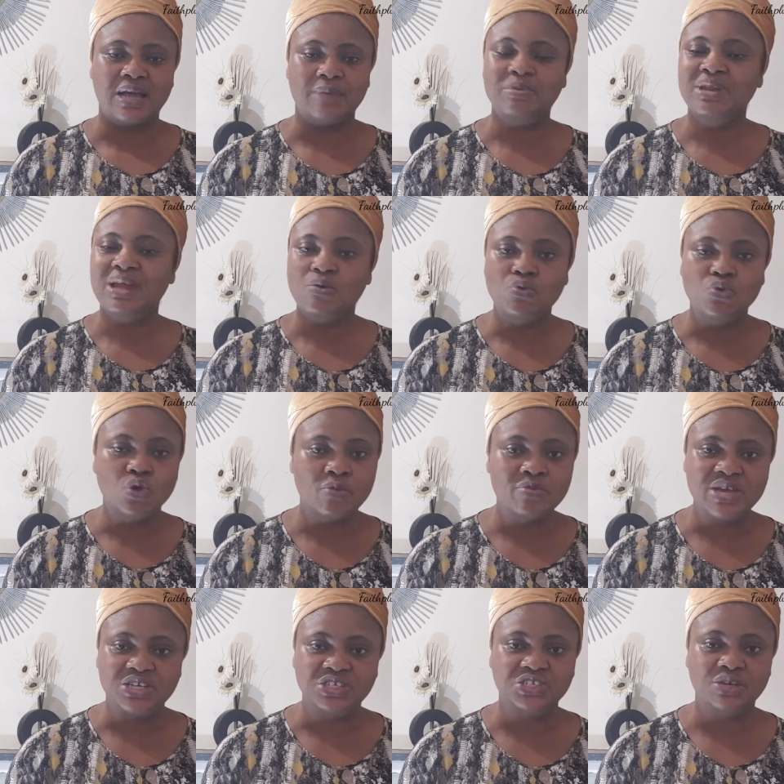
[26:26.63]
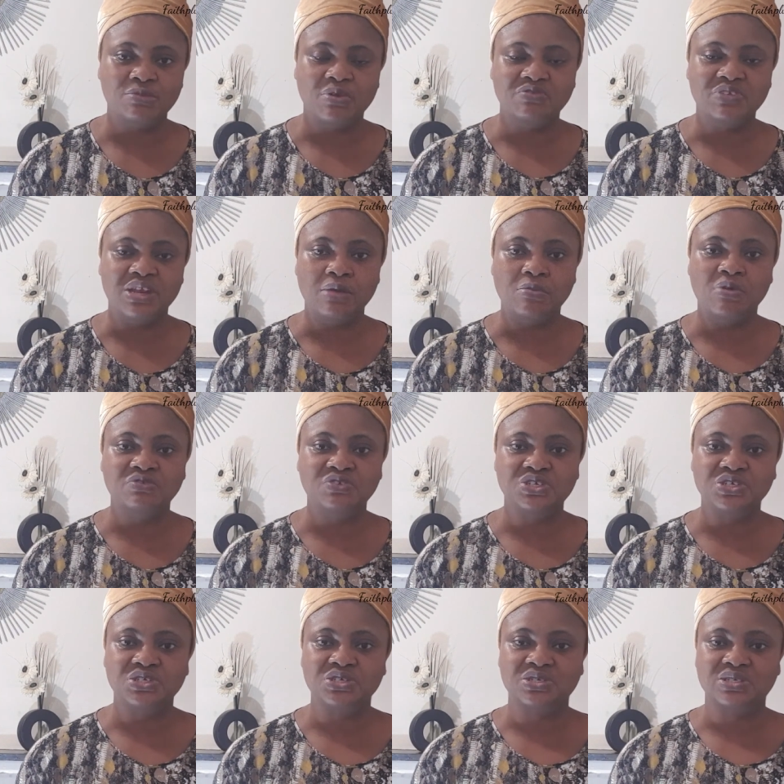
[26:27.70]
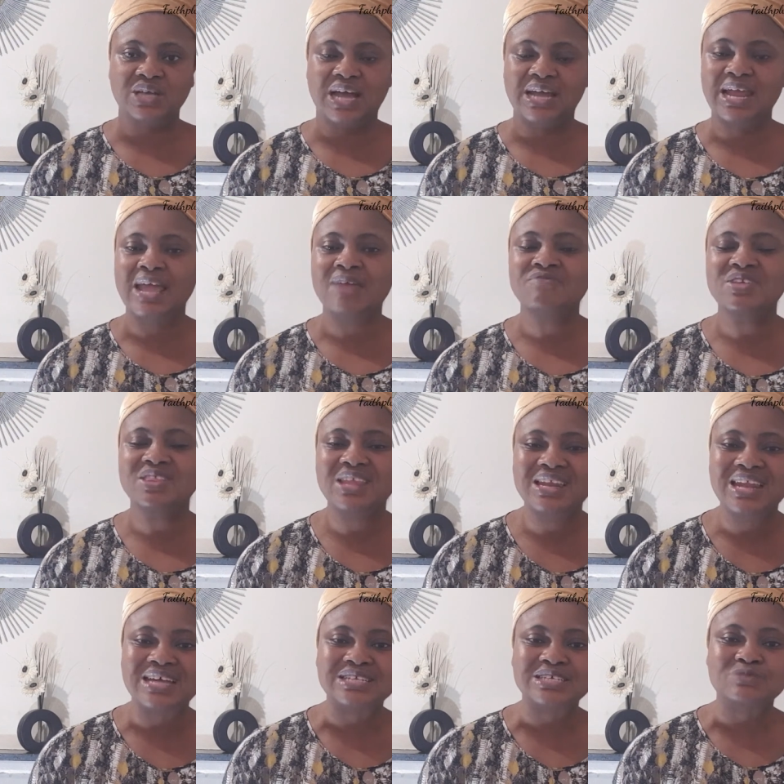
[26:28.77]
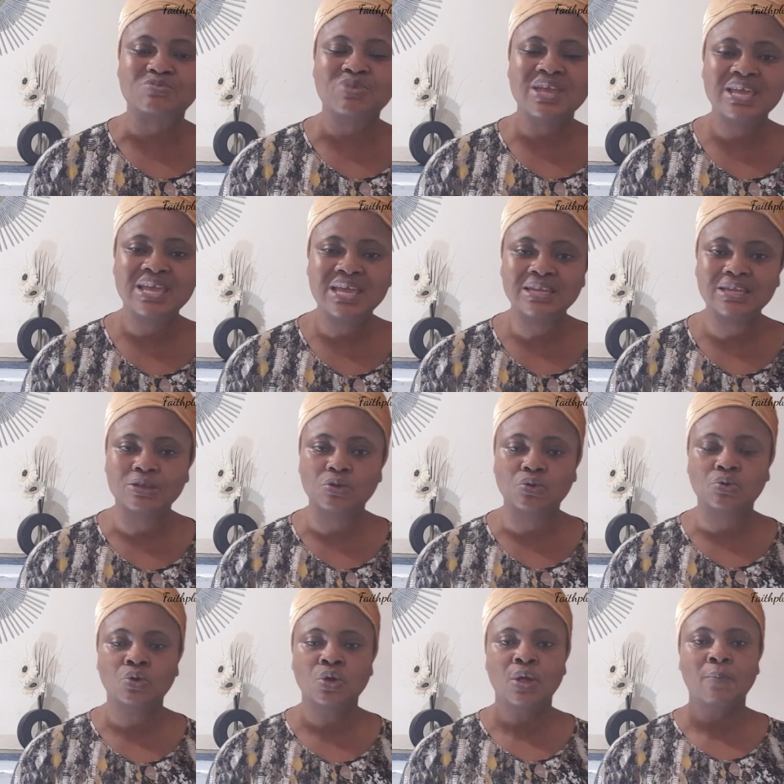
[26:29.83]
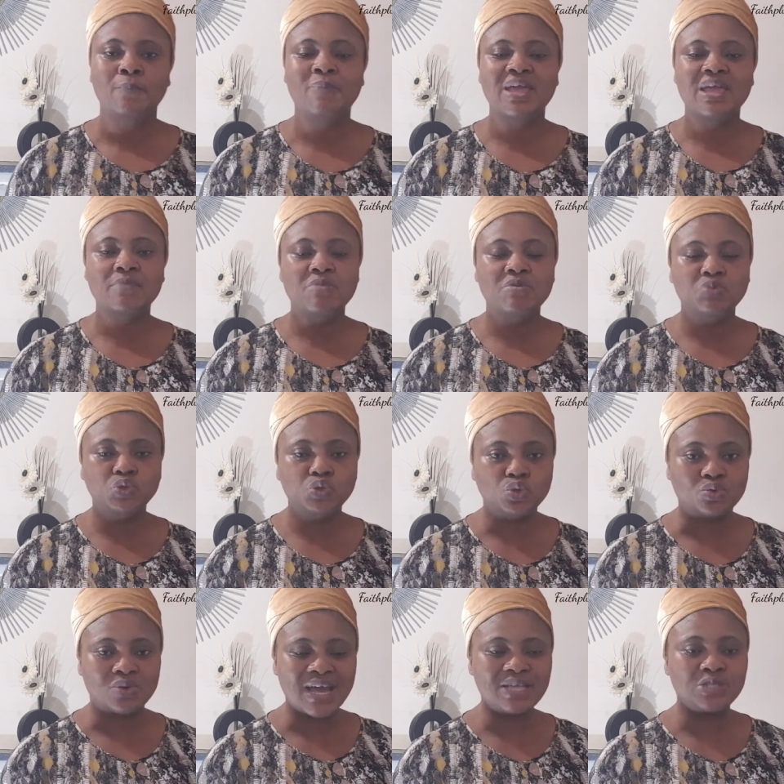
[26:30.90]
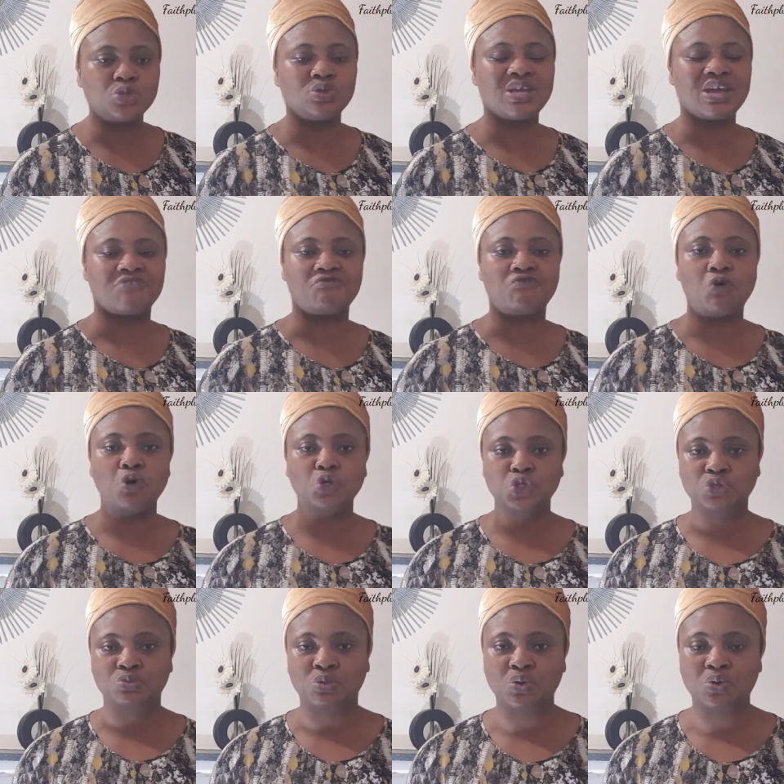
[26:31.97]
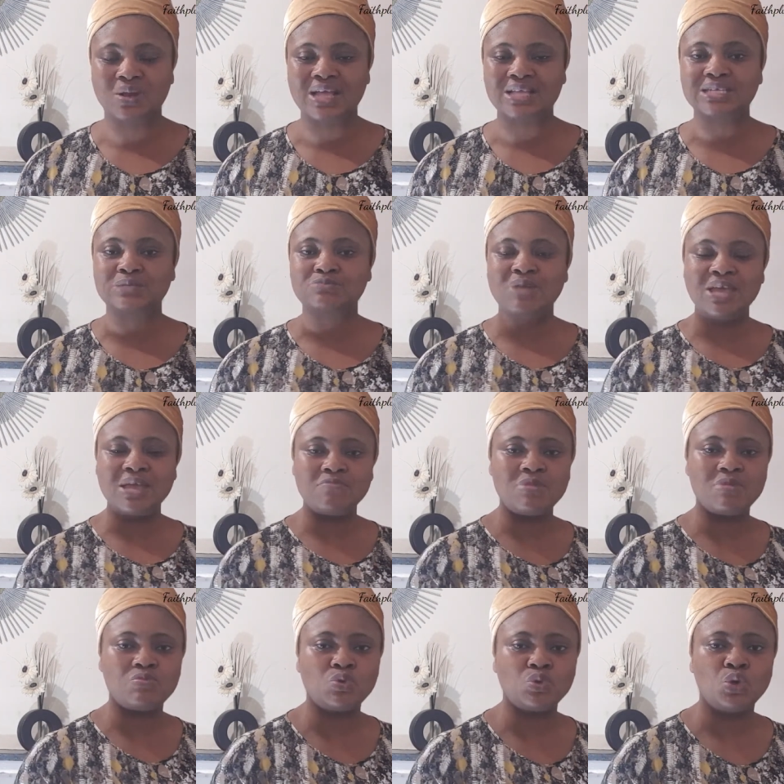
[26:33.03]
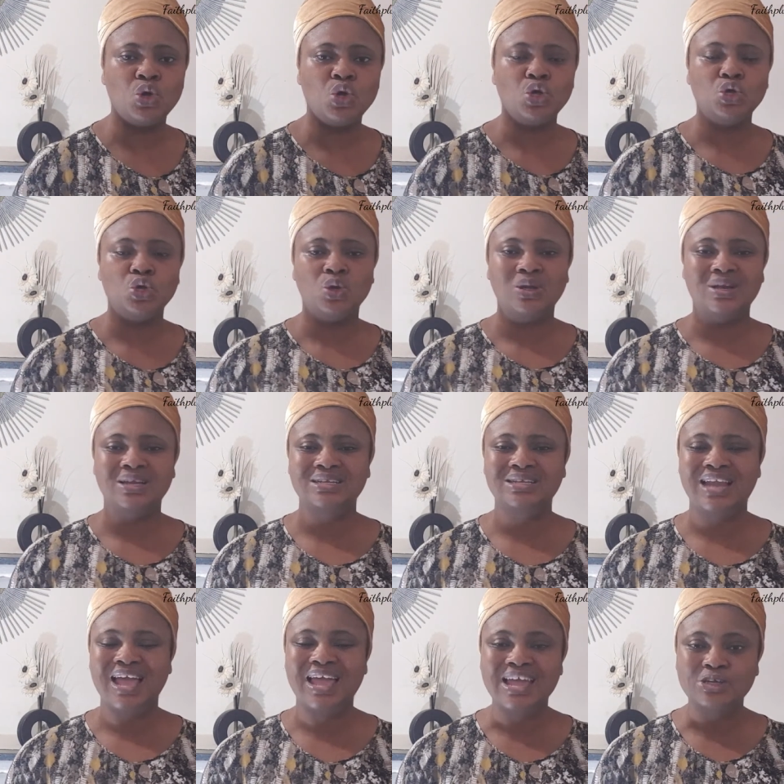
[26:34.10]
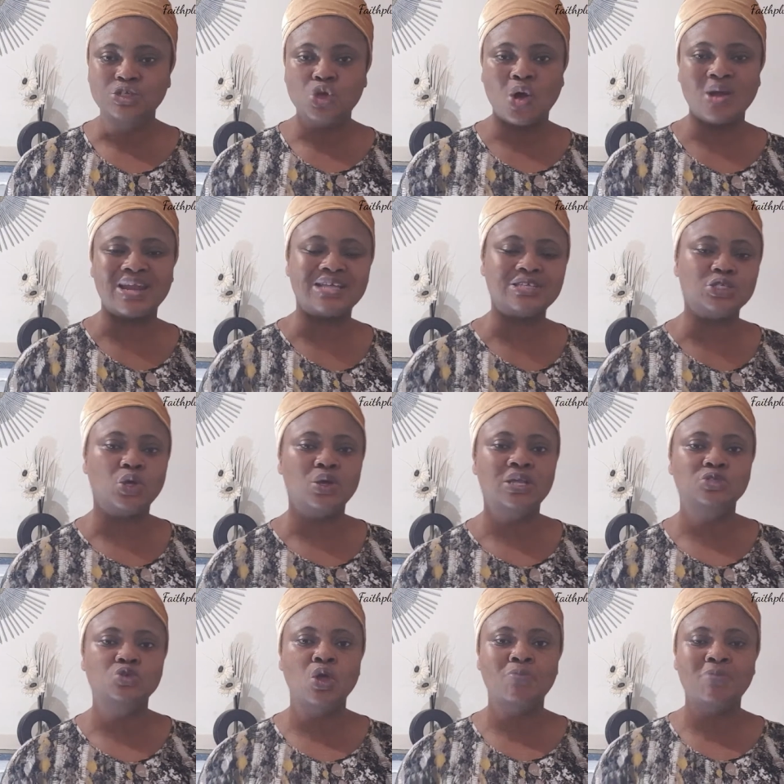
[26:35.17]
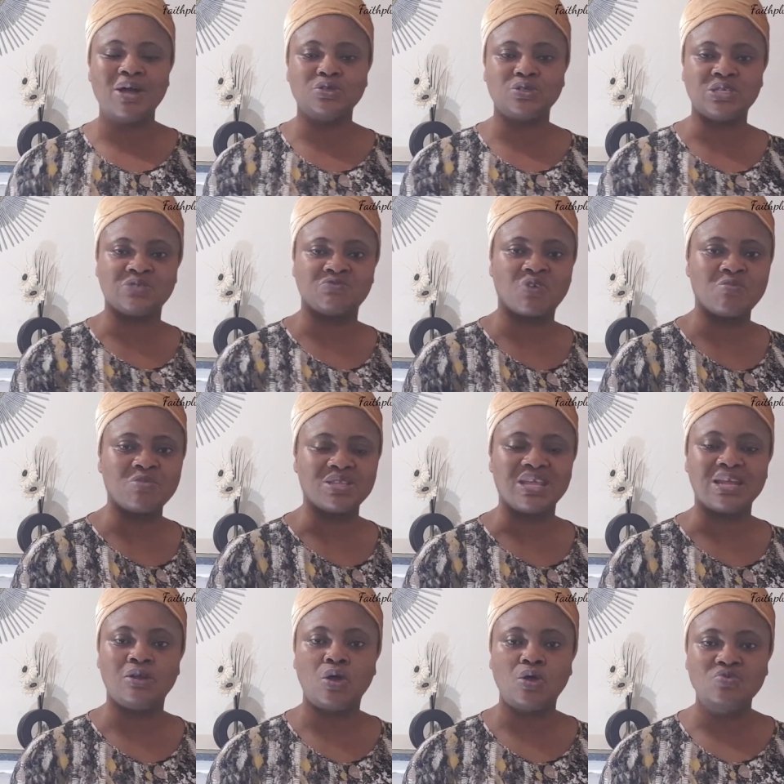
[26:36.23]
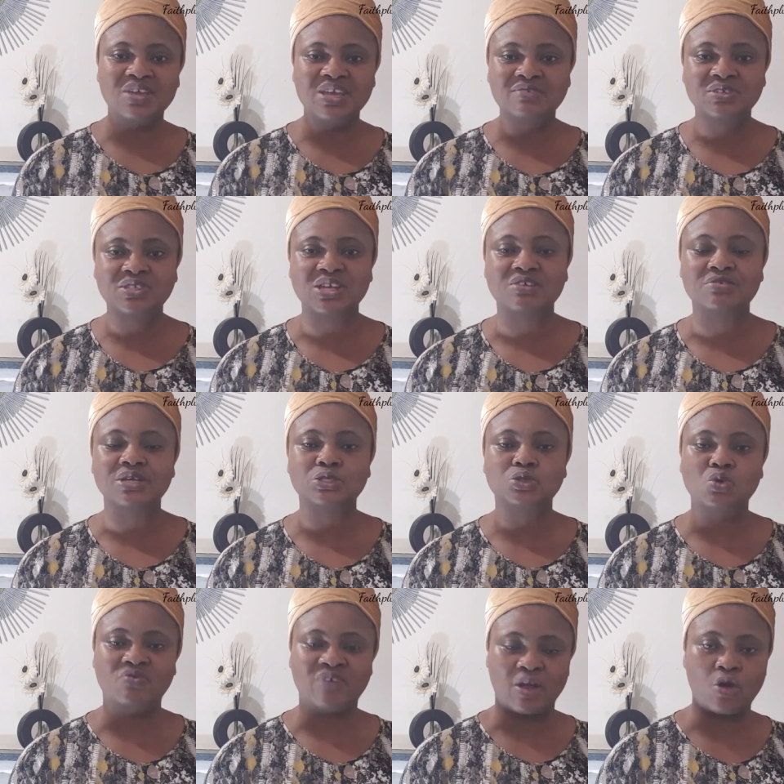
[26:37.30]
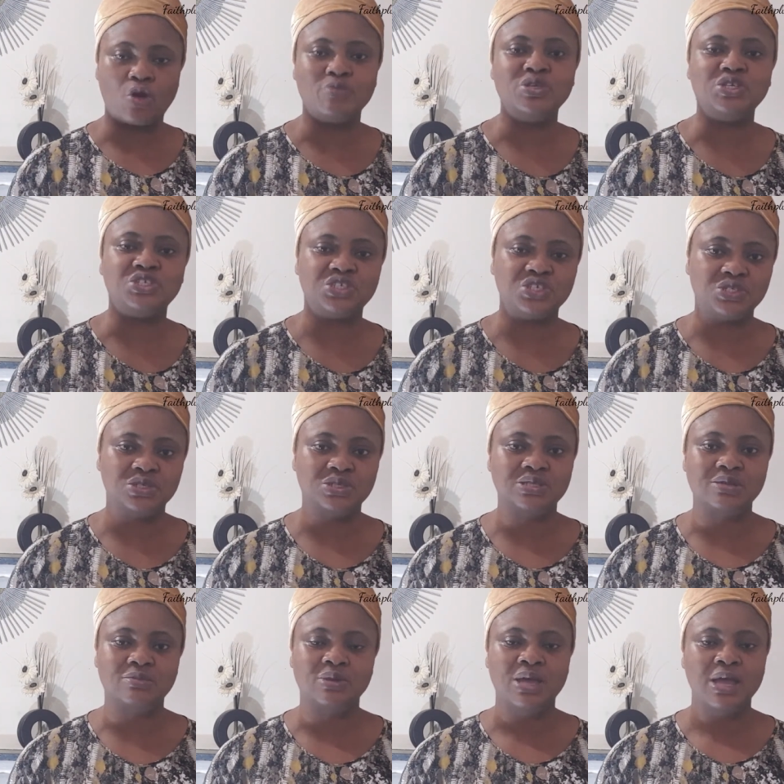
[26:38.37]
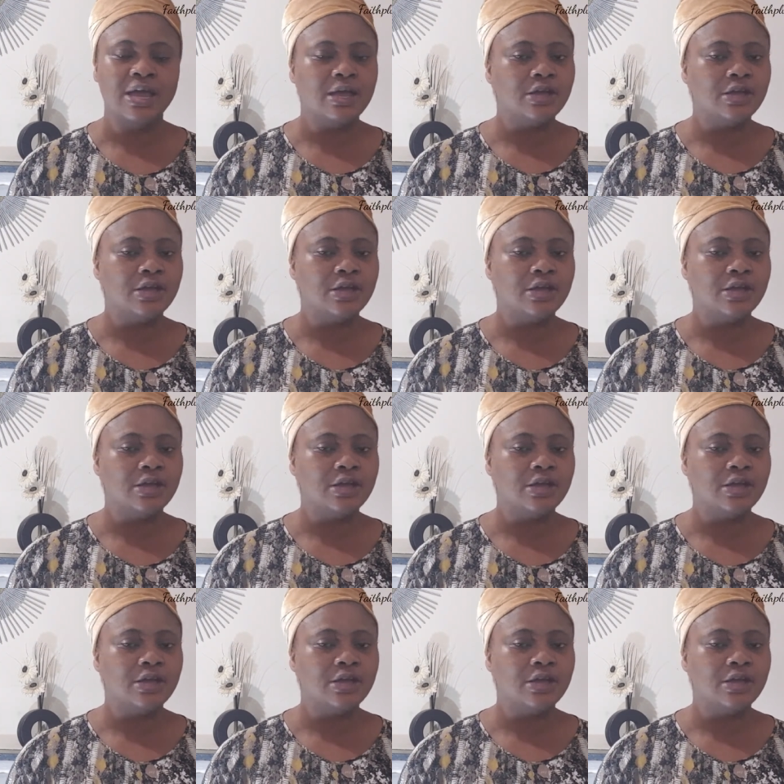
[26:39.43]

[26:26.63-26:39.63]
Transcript: I pray that we will not be ashamed of the name of Jesus. And everything that is bringing, making people to rise today and fall tomorrow, that is making people like a dog that is always going back to his vomit, the Lord will give you the grace to overcome in Jesus' name.